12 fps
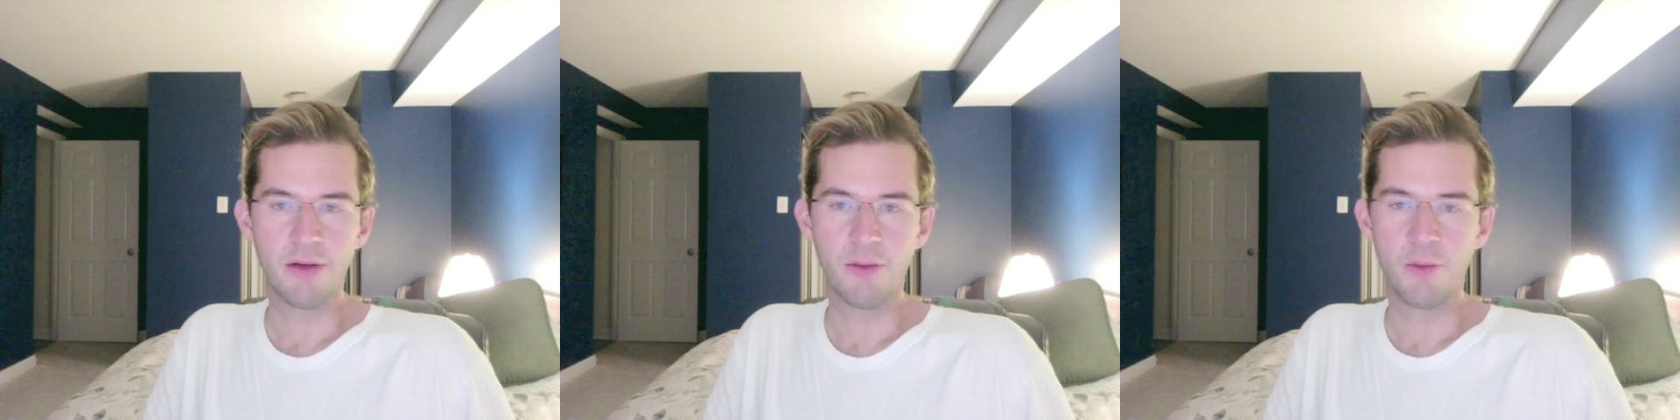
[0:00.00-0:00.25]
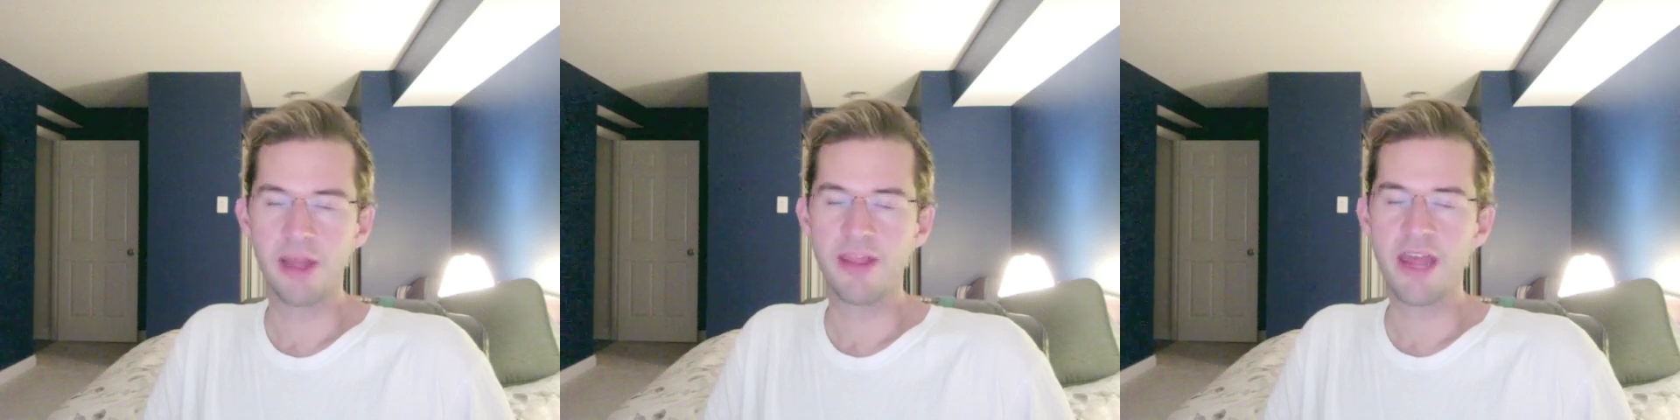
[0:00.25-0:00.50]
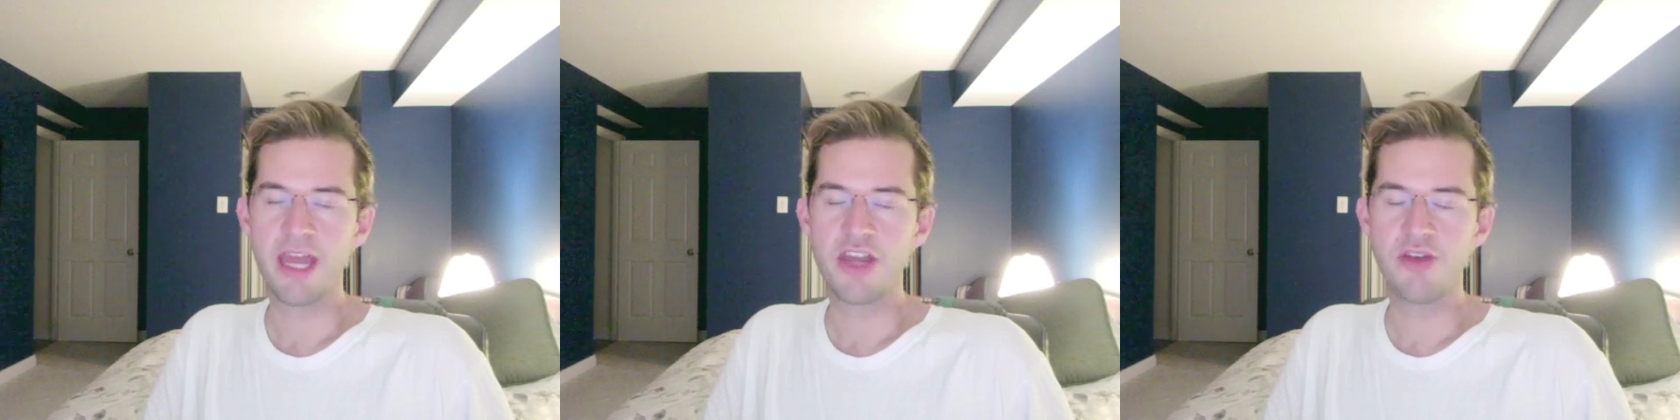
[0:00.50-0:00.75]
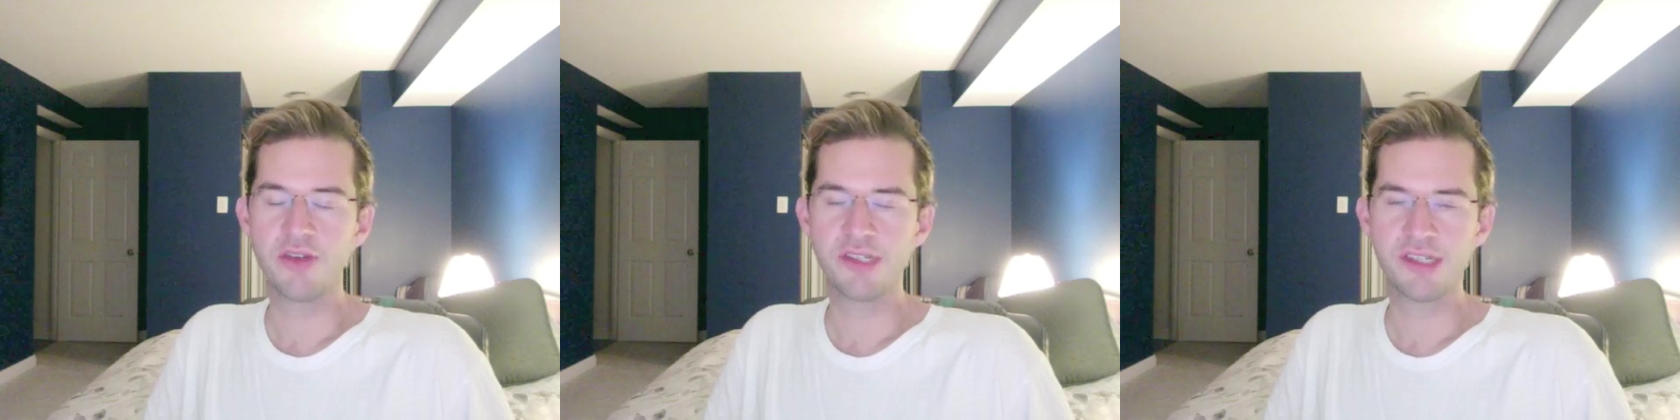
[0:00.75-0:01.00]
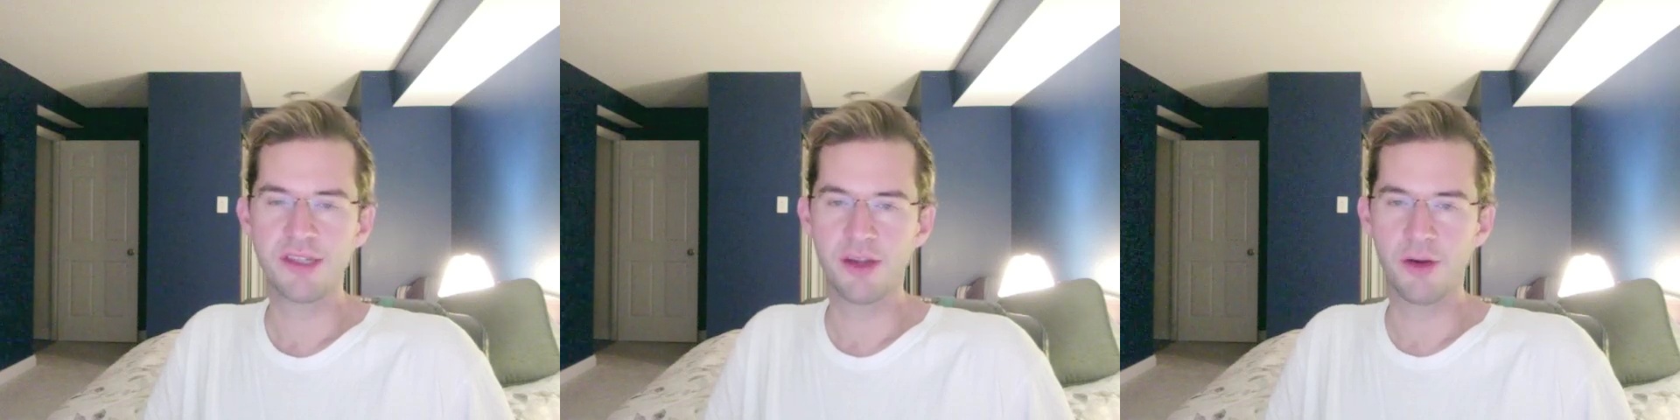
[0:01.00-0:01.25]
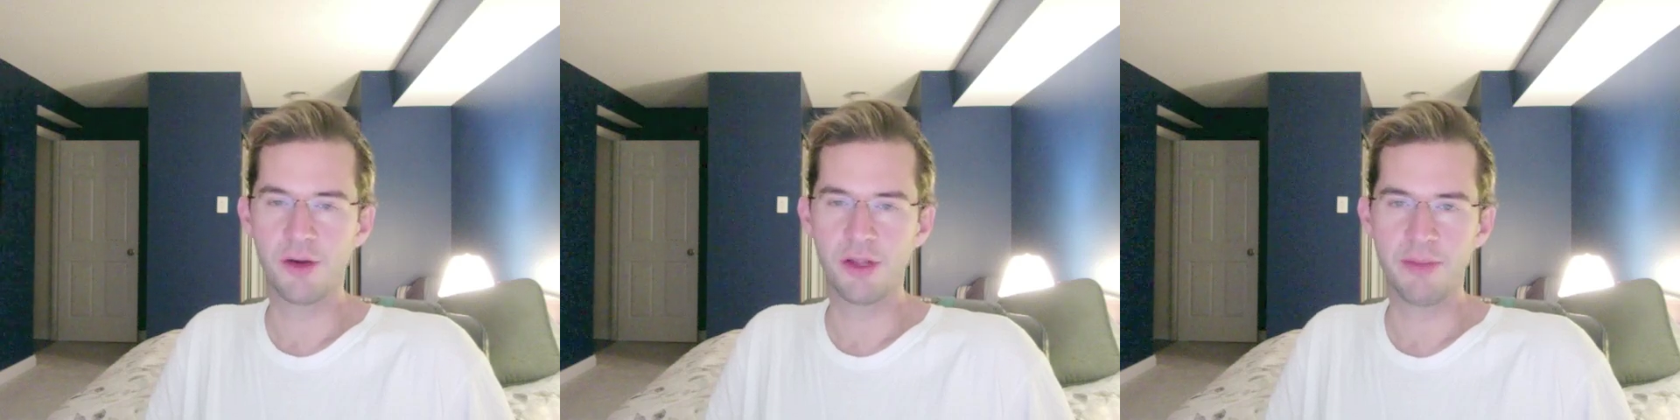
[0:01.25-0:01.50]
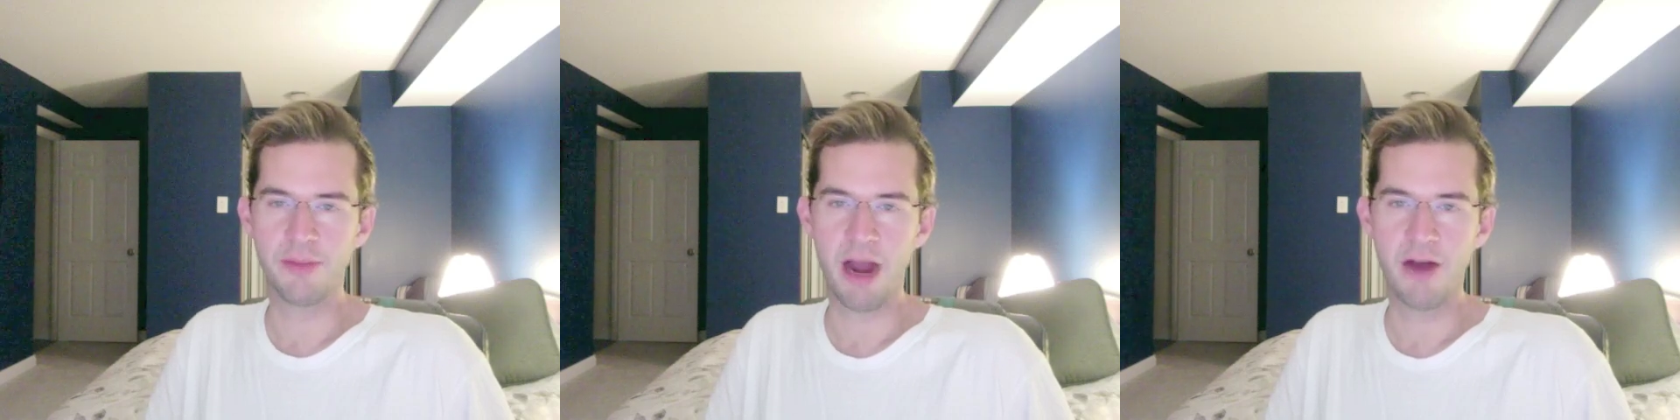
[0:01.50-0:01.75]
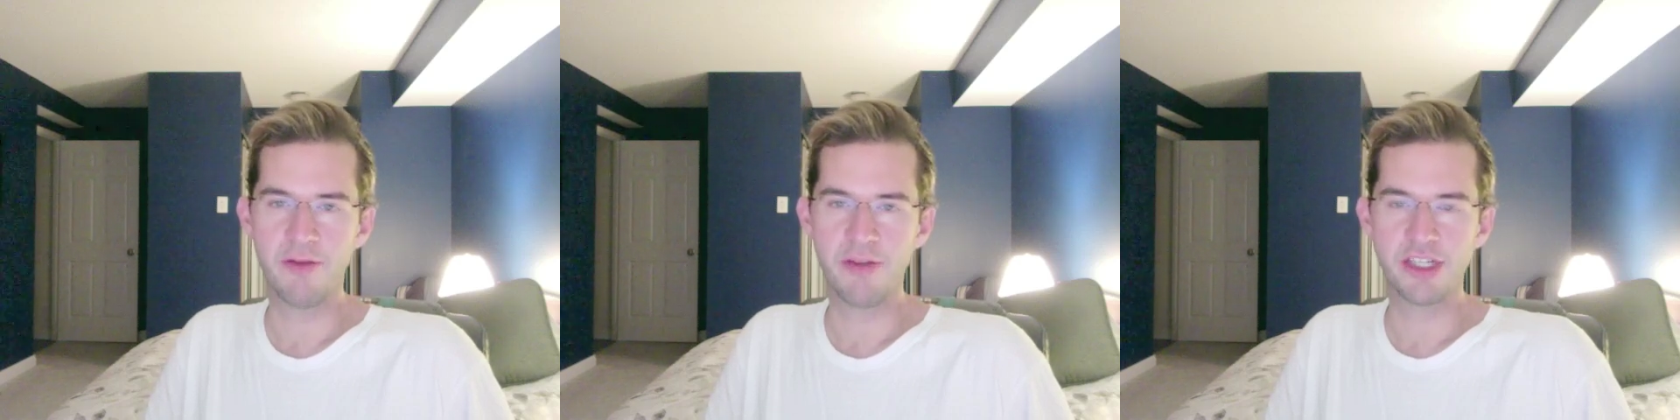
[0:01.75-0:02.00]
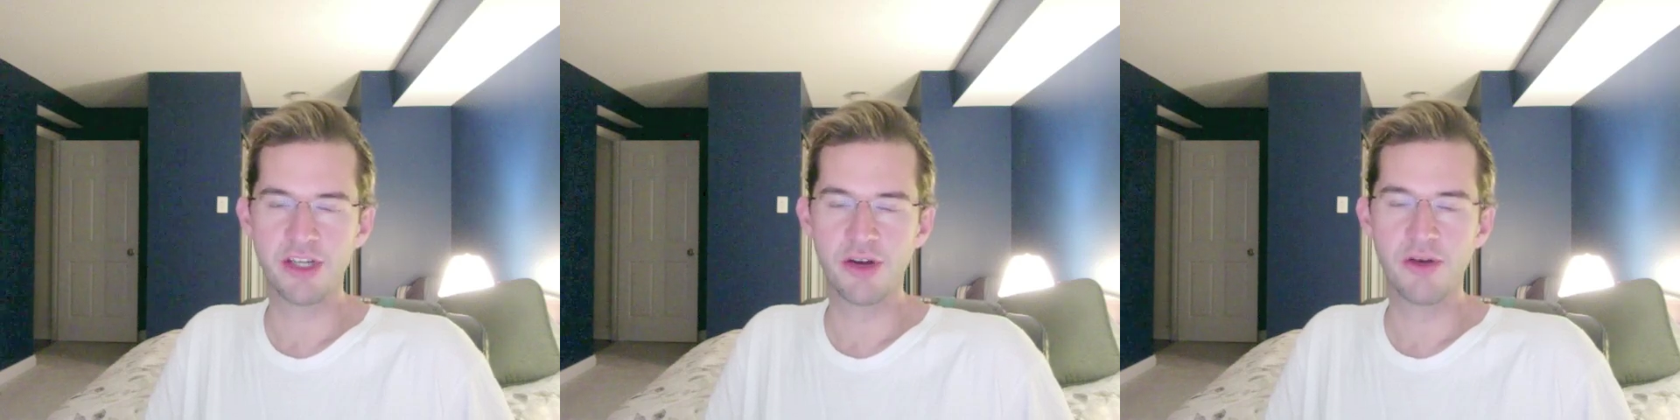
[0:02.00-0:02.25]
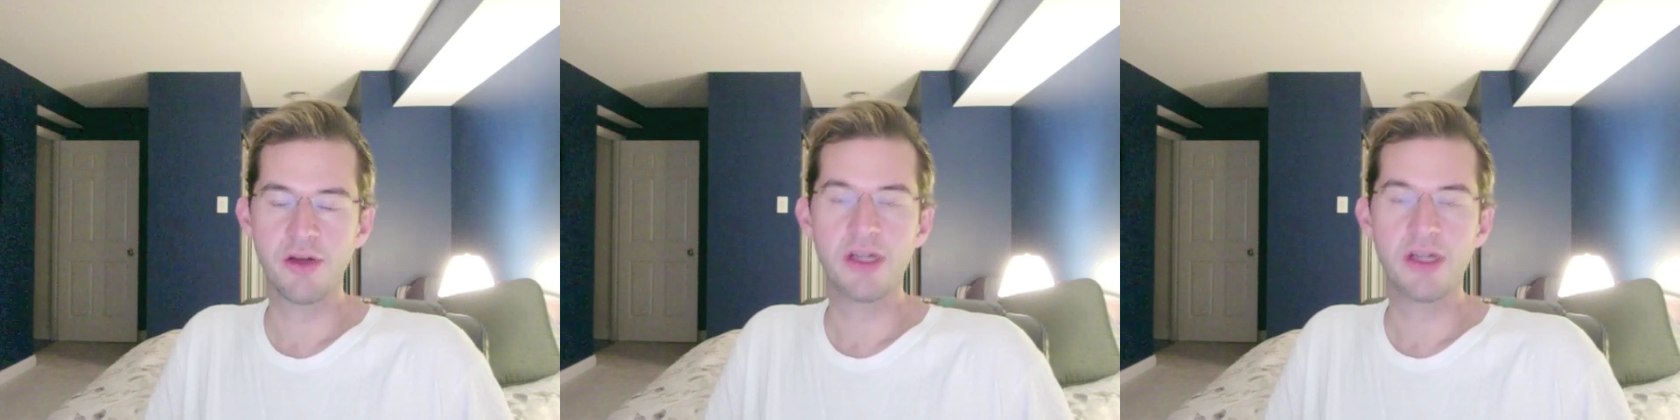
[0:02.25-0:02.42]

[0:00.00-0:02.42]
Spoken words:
Will they use the Golden Power Veto